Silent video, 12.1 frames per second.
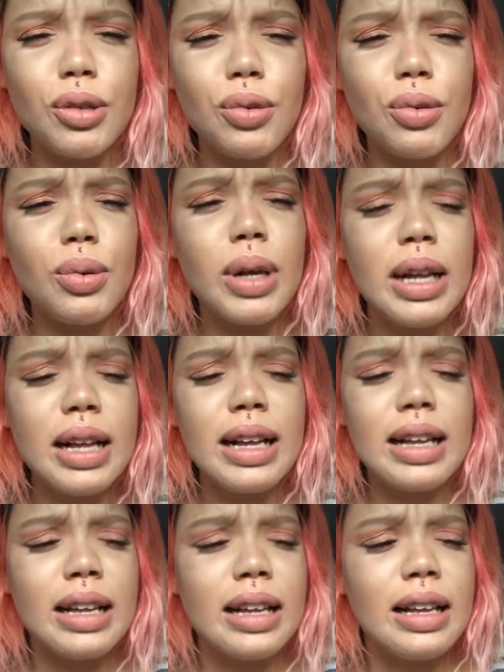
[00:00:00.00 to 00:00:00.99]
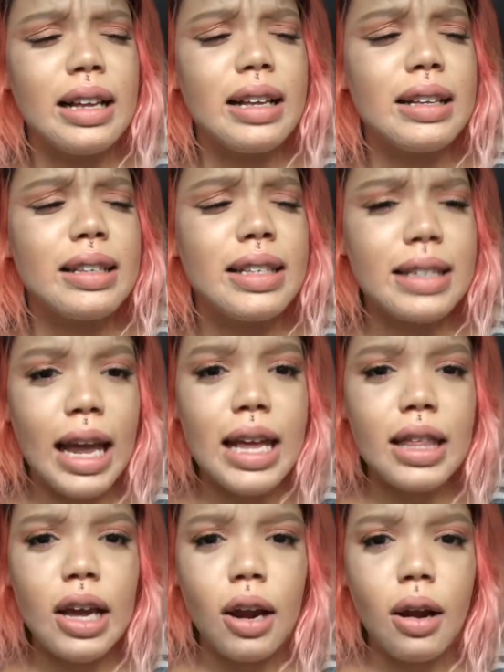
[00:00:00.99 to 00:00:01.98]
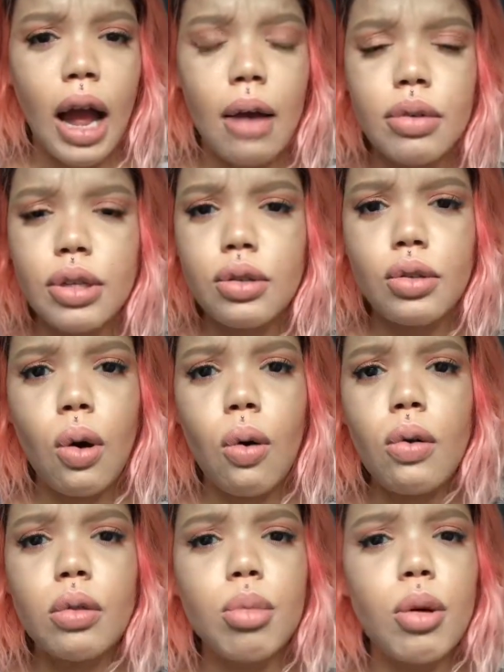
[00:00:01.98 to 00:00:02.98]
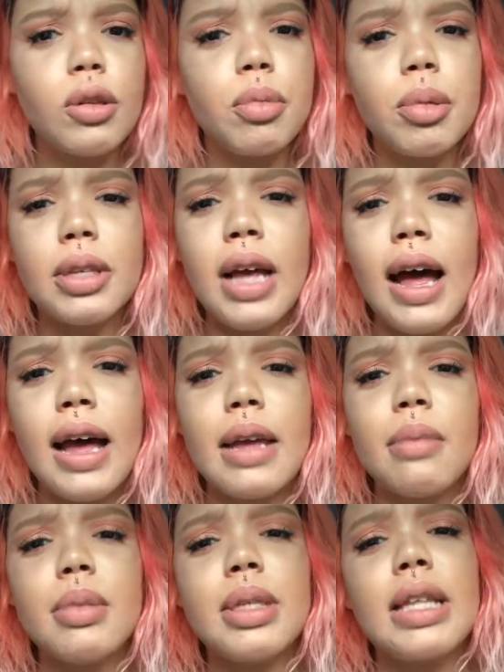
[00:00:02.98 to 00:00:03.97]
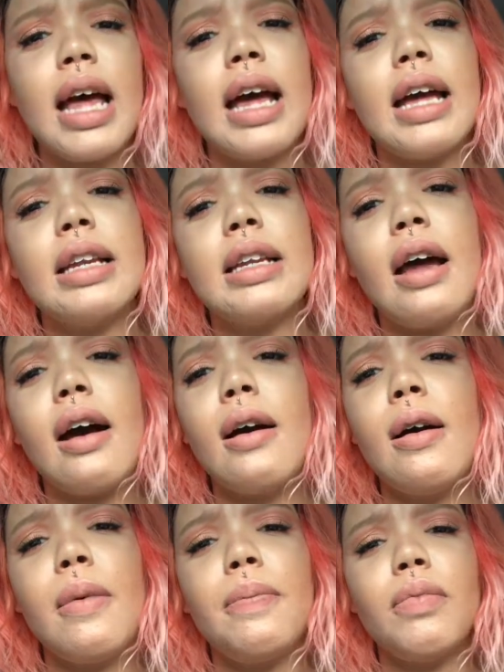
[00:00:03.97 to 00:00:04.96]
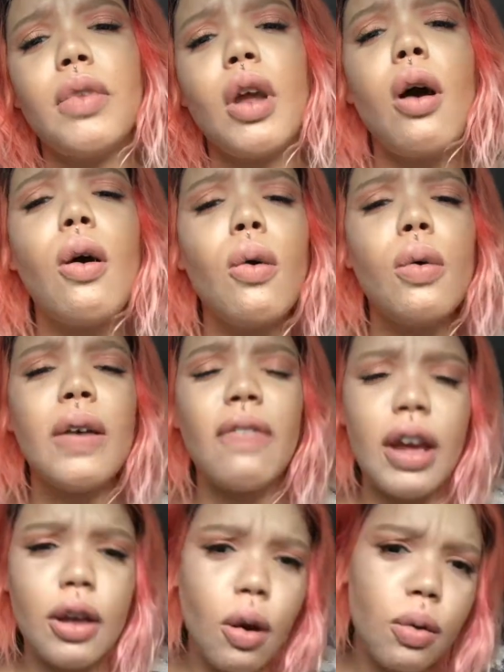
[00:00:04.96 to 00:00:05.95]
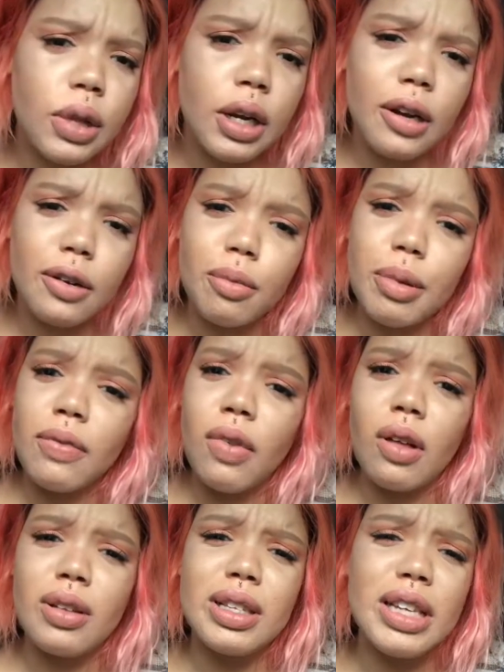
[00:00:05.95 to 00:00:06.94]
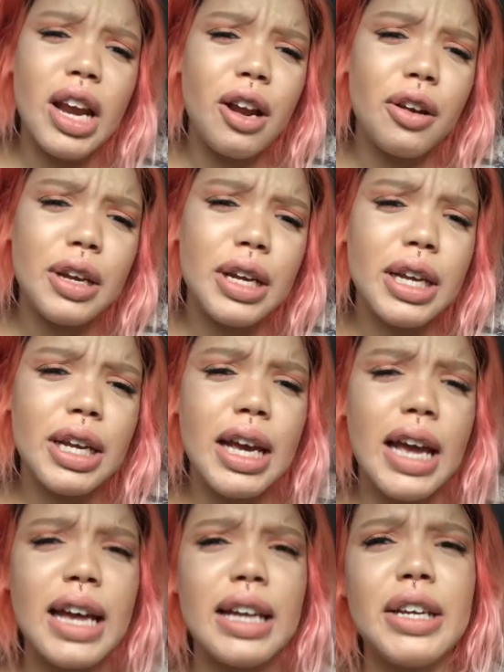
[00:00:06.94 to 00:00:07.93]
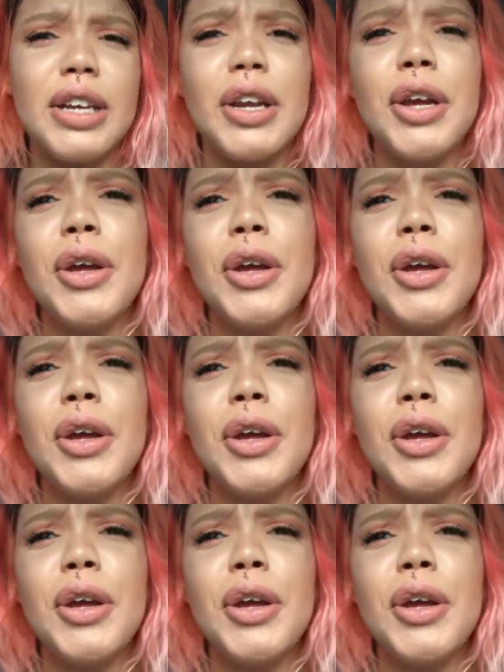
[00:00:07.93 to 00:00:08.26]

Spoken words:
to stay there. I was told multiple times that if I go there it'll be voluntary, and